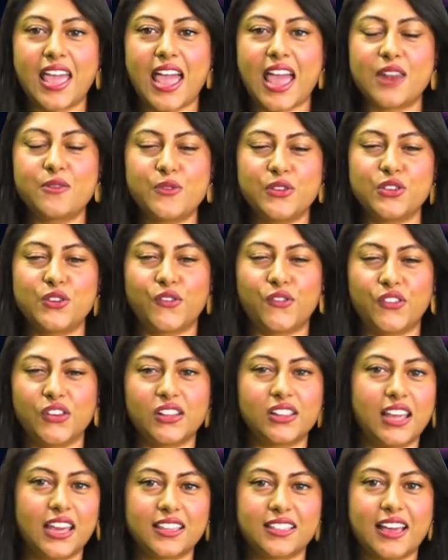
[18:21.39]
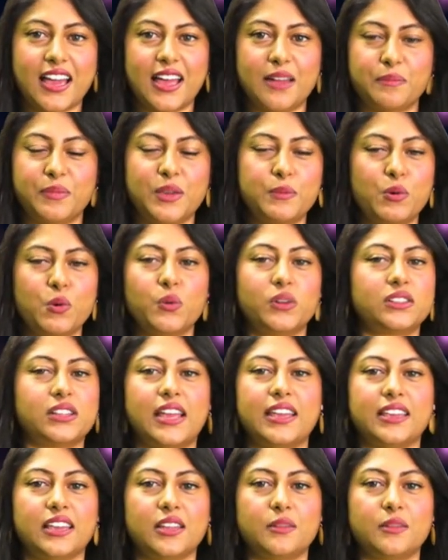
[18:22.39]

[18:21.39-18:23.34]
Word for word: And when you feel like that, people will like